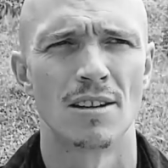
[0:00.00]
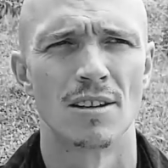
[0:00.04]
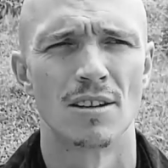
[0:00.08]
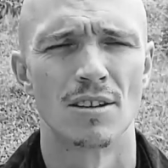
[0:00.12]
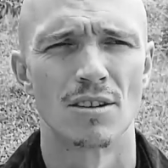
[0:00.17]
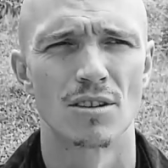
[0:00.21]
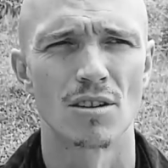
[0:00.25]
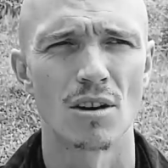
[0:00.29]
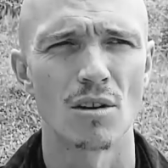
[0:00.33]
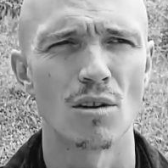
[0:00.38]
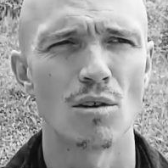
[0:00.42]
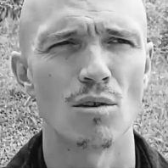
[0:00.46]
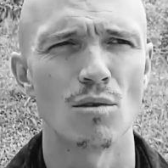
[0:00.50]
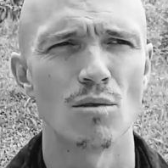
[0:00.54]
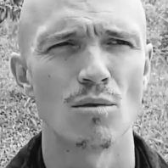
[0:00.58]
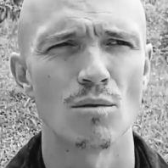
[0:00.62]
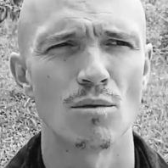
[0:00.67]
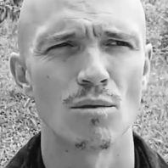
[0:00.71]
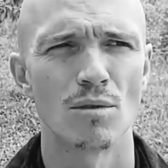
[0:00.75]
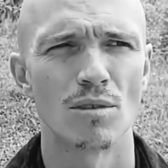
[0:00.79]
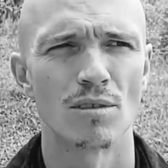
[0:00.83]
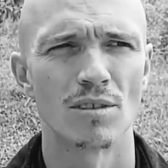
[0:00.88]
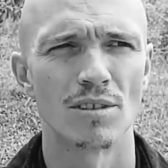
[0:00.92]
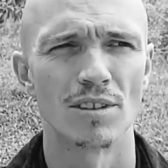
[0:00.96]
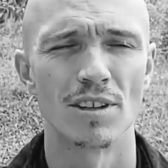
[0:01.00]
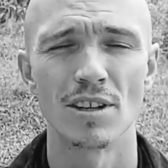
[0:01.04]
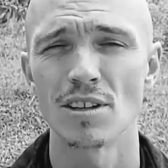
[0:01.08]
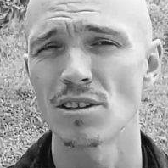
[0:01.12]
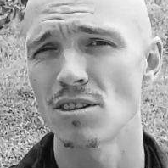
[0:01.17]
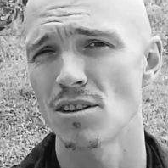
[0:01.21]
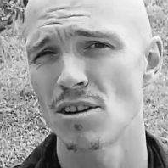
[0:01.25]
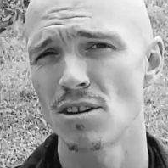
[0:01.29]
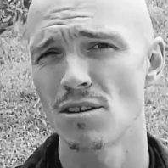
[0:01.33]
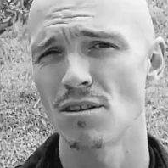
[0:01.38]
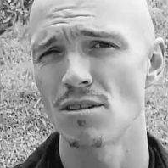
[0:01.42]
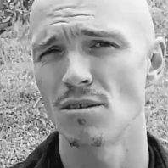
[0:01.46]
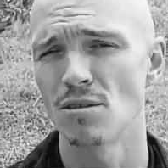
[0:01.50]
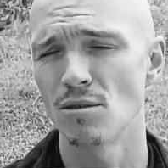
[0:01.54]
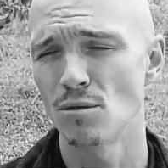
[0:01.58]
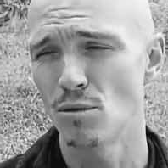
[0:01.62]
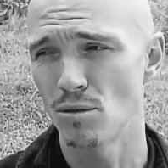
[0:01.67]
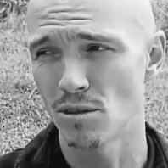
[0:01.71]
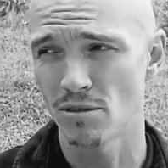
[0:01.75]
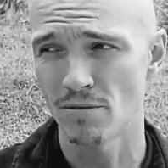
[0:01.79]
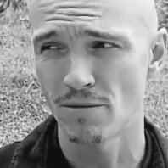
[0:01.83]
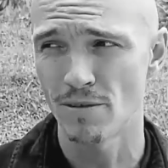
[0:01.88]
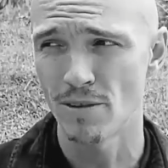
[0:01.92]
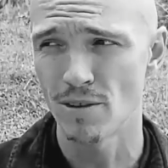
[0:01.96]
So this girl who
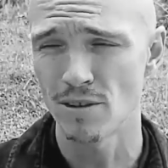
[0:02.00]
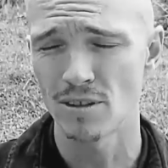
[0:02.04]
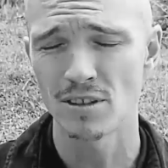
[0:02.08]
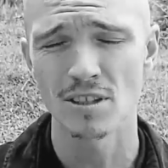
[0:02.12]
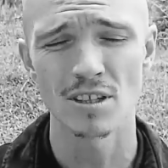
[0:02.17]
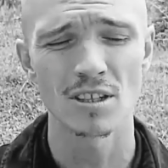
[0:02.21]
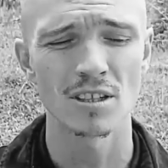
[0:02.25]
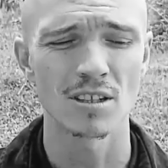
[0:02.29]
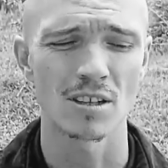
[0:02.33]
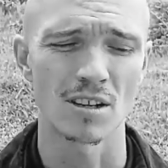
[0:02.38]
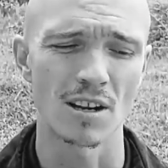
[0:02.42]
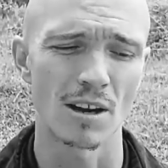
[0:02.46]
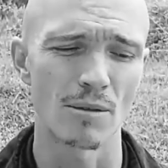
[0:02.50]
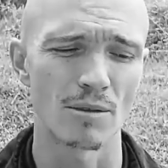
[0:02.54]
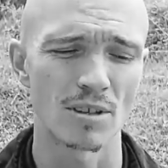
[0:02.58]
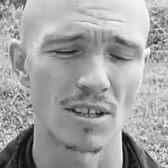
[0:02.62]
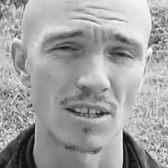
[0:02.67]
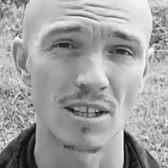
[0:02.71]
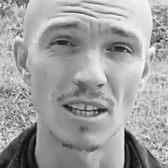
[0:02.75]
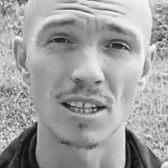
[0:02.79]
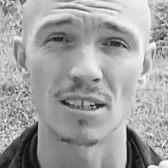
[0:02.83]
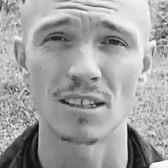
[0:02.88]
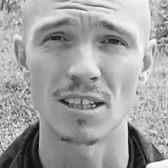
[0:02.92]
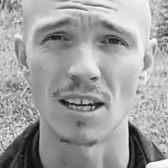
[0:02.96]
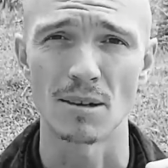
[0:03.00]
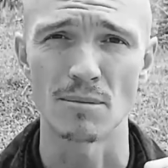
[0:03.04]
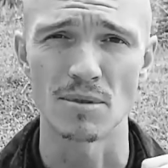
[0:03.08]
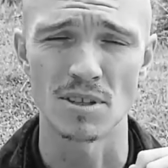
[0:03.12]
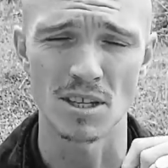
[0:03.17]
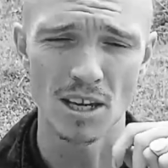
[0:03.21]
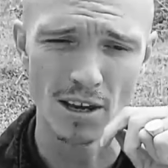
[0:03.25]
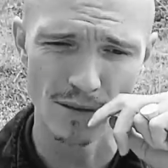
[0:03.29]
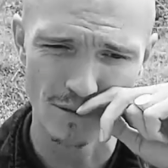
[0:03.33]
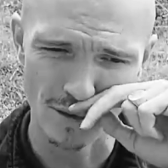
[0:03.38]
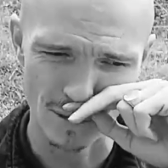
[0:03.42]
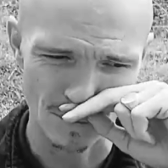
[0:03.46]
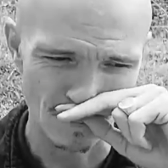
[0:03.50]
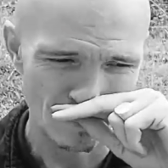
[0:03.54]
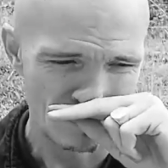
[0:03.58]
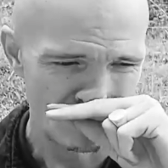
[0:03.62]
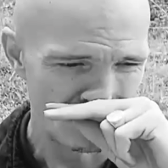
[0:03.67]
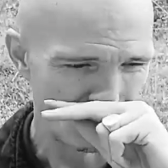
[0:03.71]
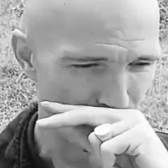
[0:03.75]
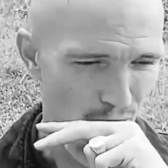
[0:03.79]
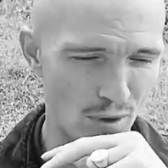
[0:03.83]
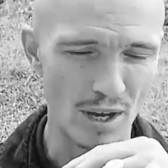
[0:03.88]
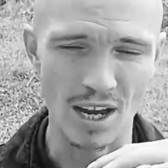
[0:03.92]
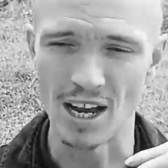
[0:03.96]
was 13 and I was at that time 7,
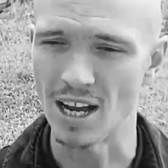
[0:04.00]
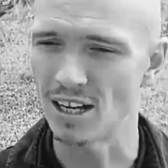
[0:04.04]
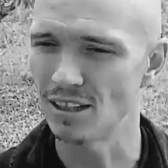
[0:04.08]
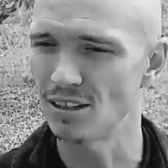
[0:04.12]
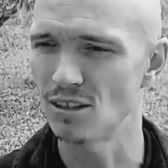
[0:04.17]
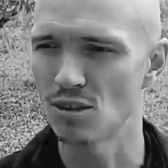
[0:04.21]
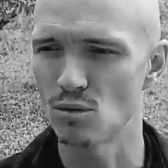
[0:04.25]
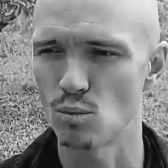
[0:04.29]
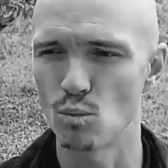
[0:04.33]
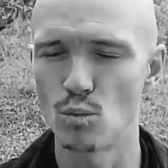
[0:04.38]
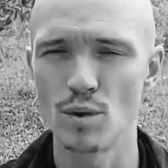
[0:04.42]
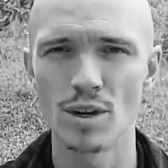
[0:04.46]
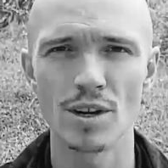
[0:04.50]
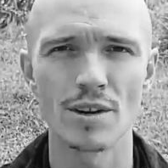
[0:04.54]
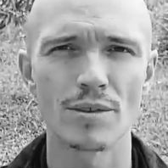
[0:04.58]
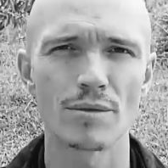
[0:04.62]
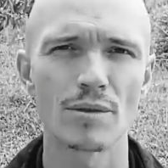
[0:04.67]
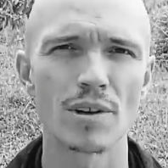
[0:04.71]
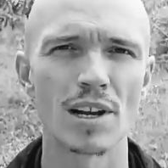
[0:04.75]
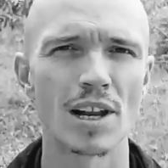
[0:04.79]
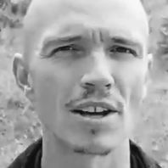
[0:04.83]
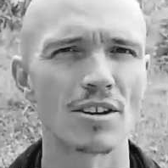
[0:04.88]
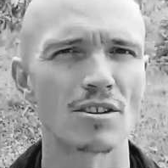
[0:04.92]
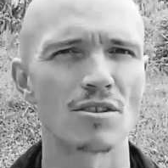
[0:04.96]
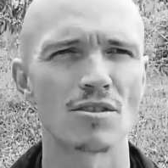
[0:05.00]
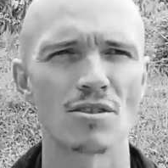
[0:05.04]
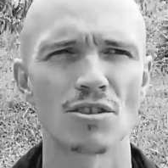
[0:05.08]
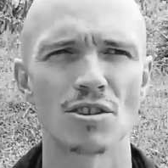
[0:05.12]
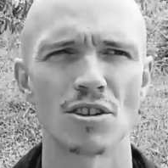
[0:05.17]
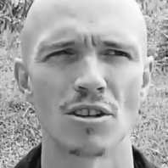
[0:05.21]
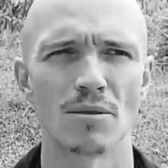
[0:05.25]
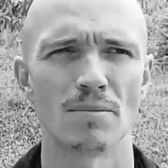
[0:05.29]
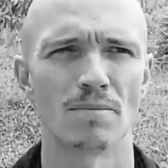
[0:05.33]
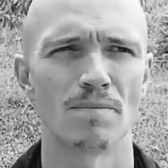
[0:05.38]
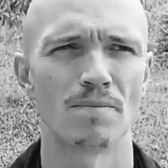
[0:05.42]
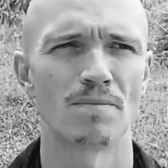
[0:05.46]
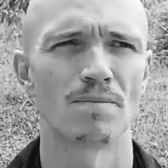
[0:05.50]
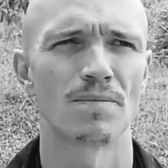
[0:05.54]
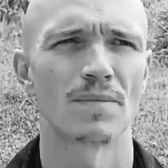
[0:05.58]
we had this weird relationship.